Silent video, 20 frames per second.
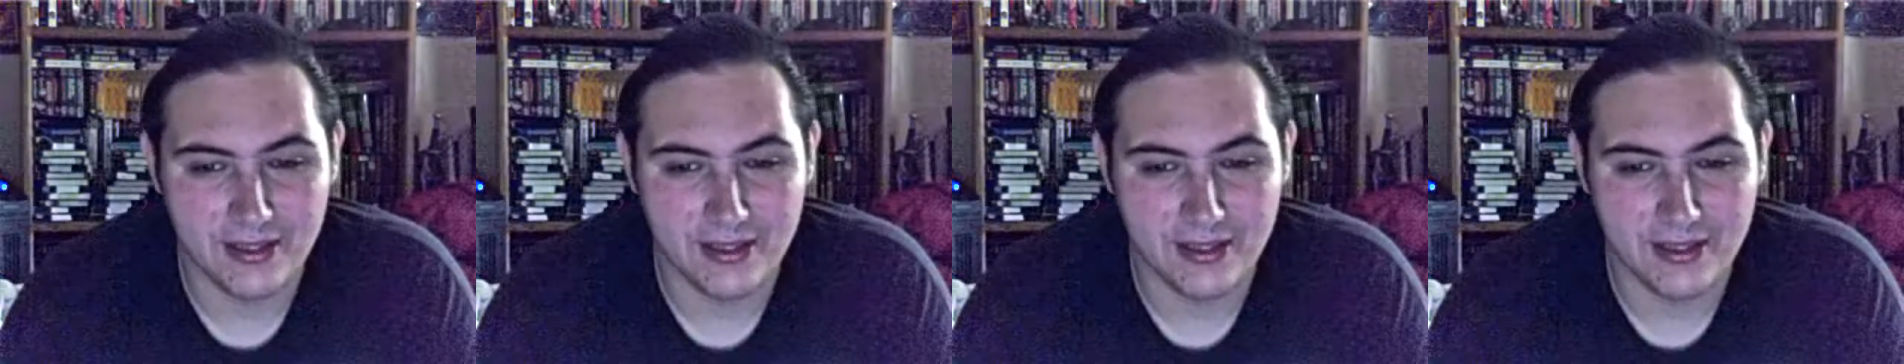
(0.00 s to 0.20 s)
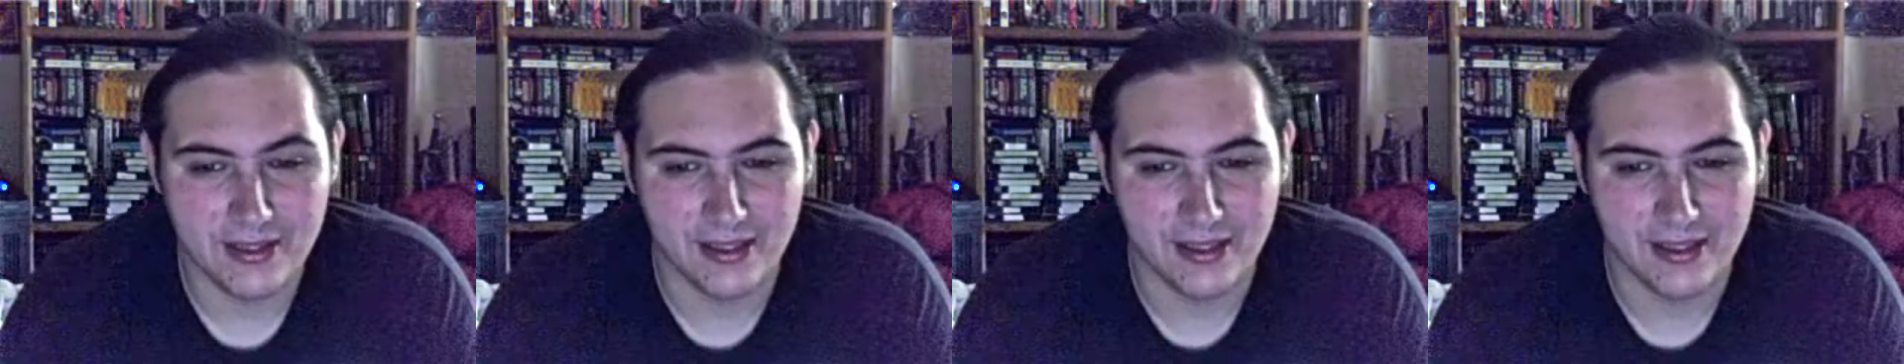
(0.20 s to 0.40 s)

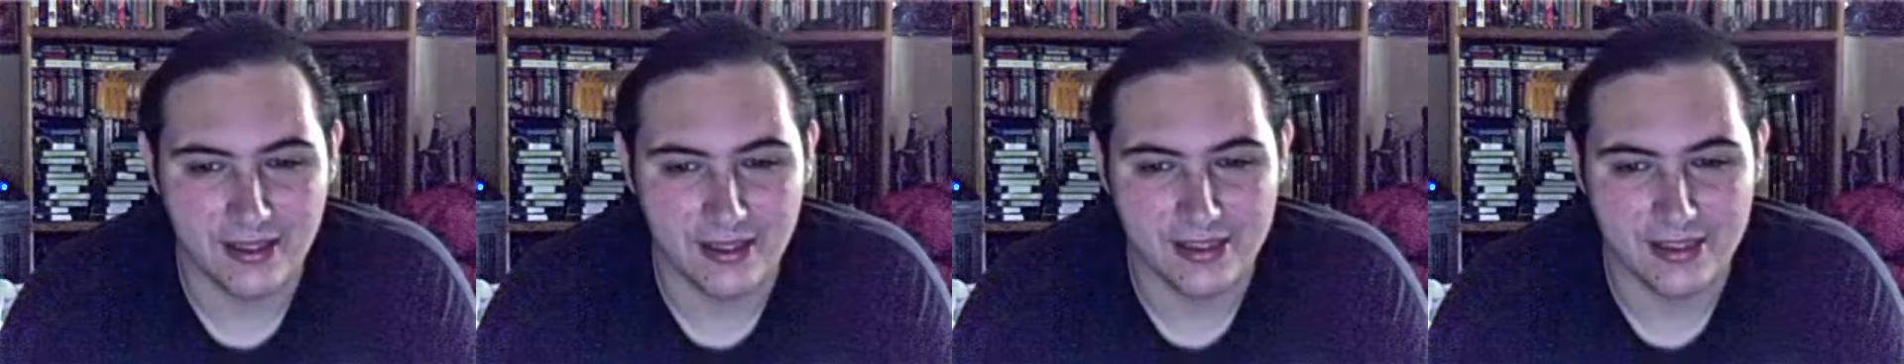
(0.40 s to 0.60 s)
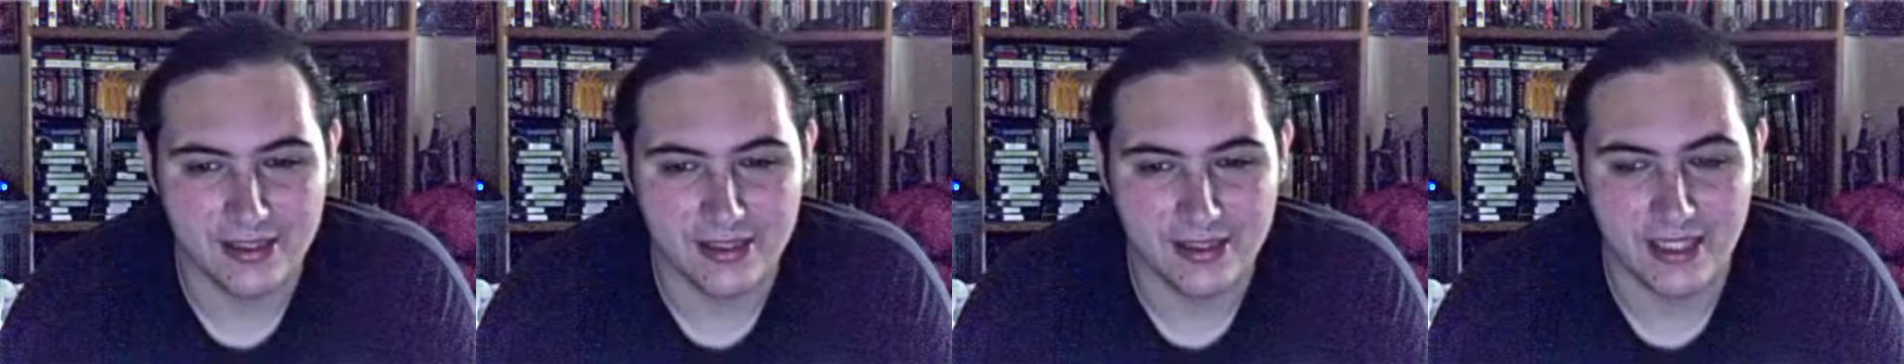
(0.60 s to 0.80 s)
little
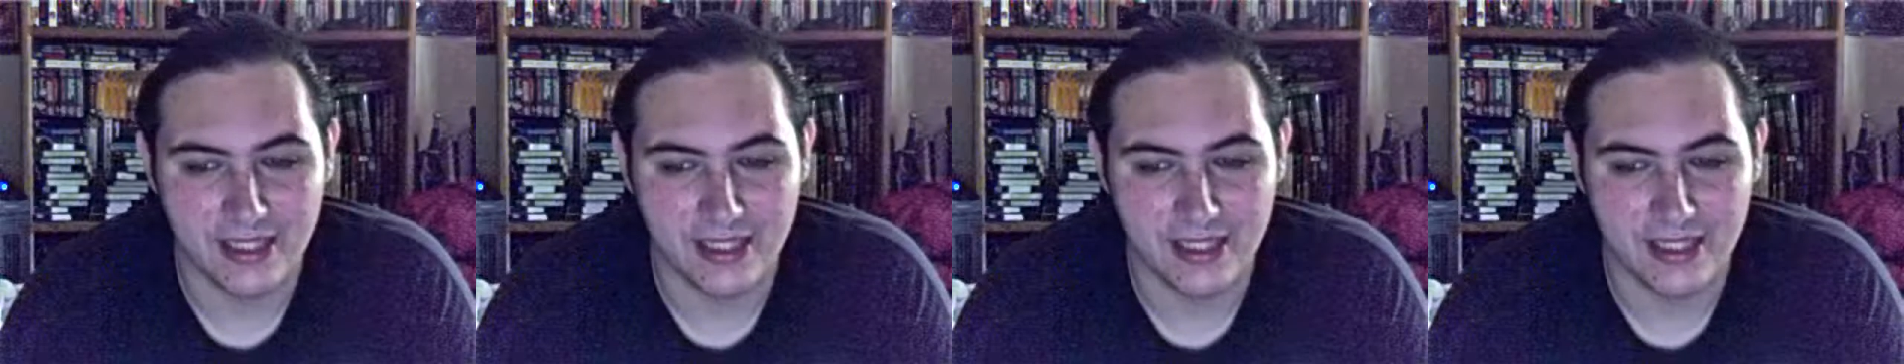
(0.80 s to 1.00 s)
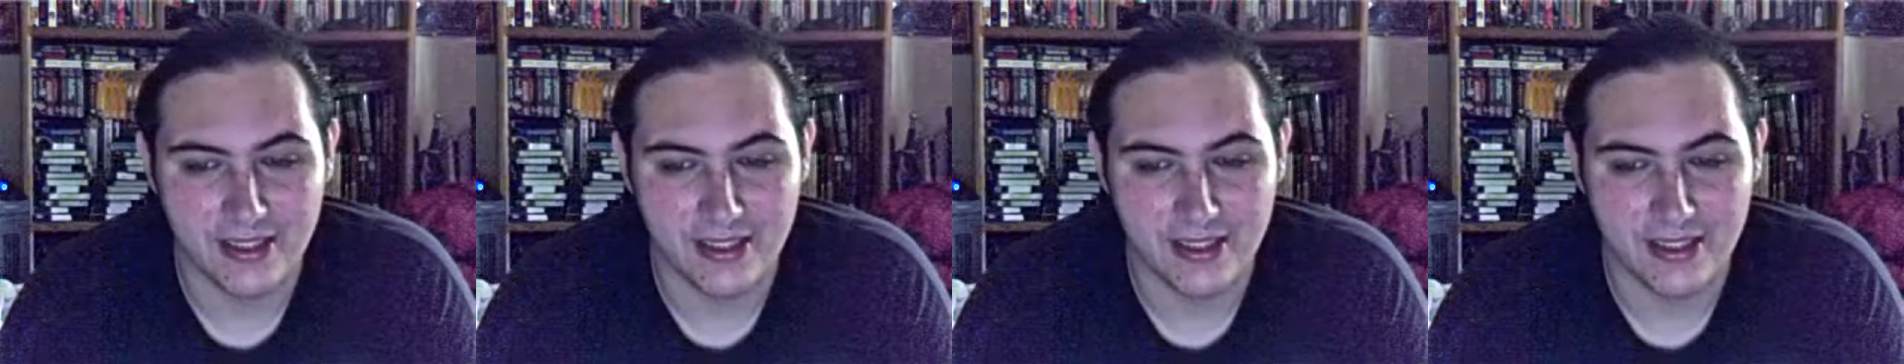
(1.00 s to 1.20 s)

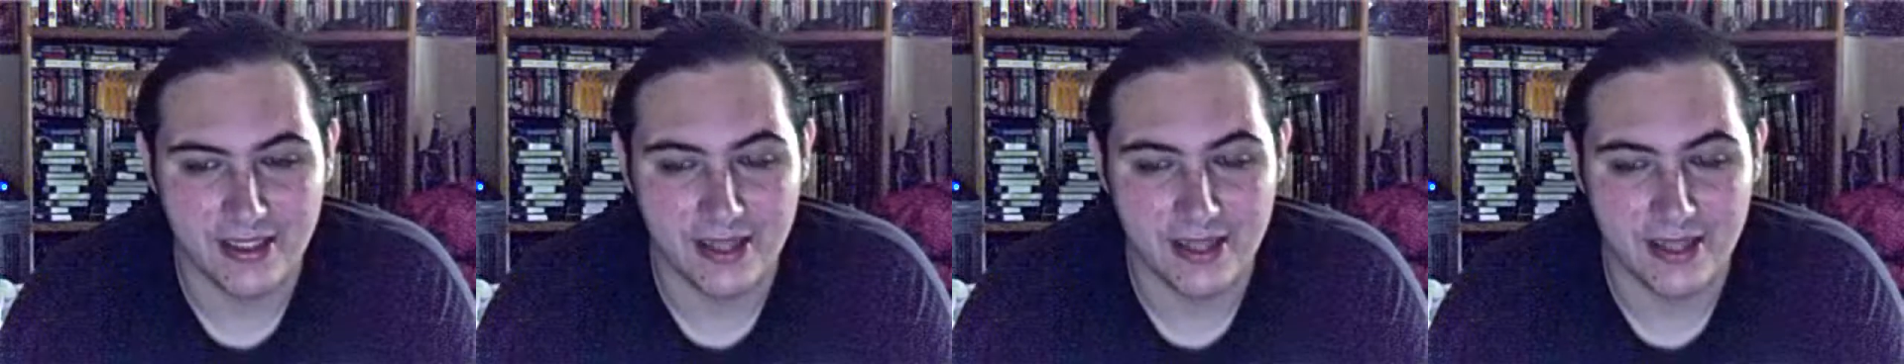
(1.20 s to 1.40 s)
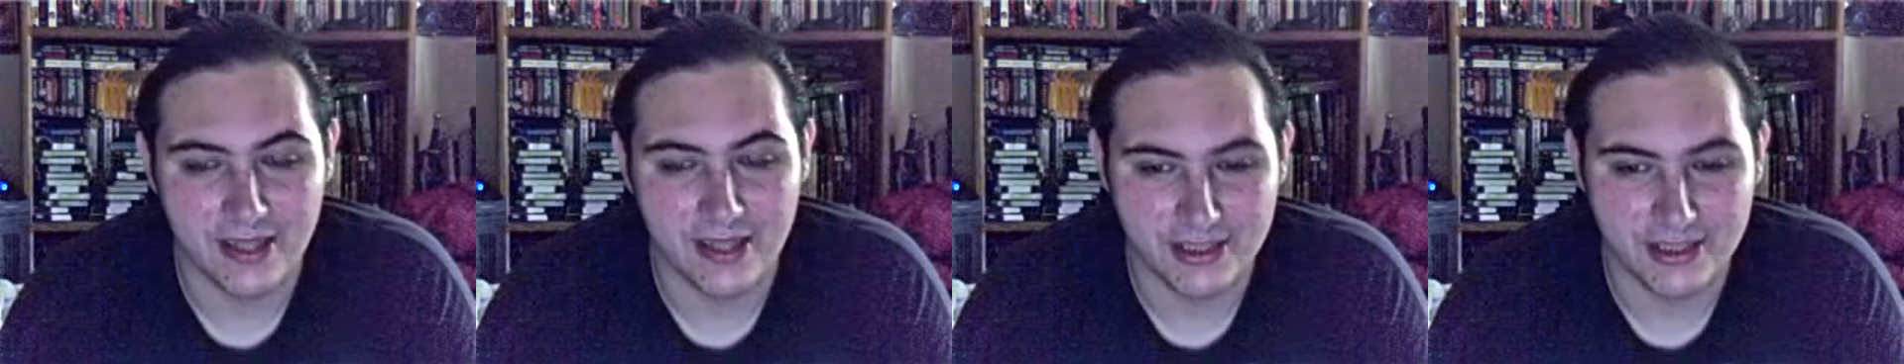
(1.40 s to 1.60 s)

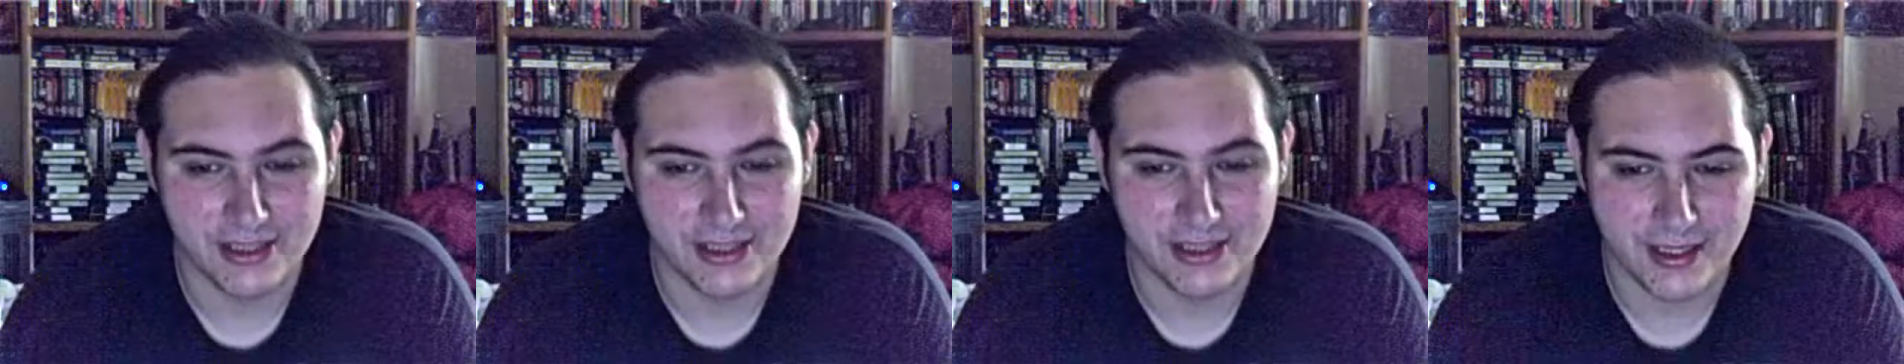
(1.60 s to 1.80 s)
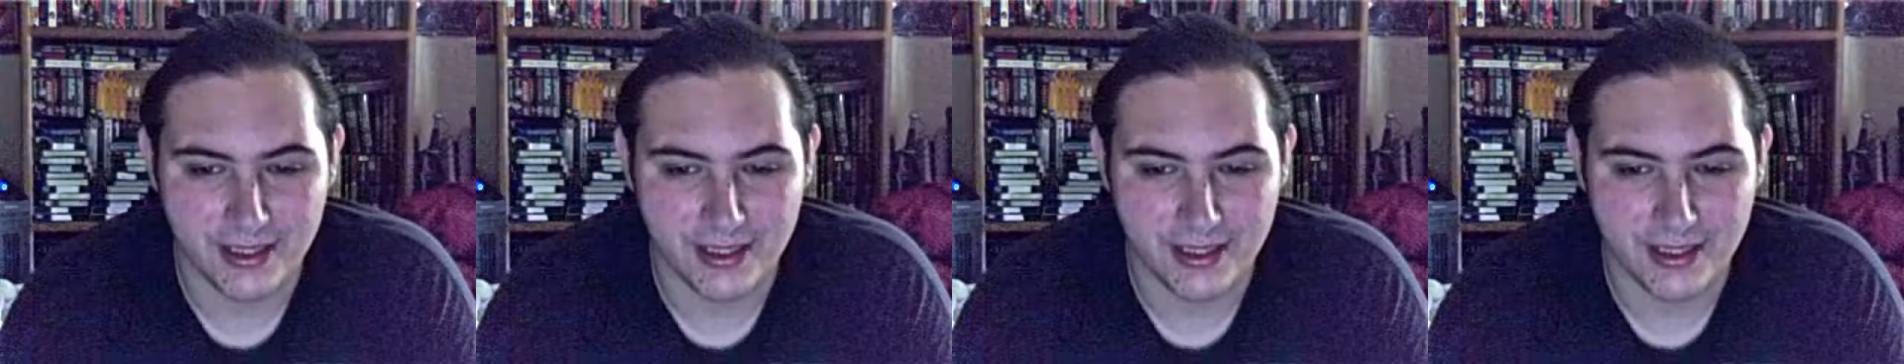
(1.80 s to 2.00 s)

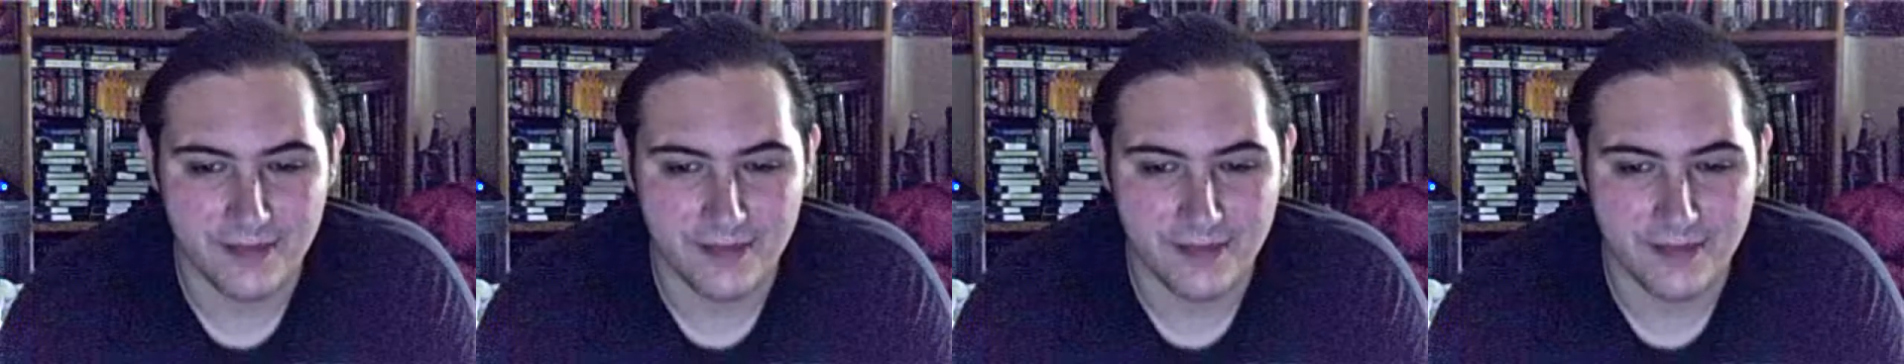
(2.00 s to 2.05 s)
psychology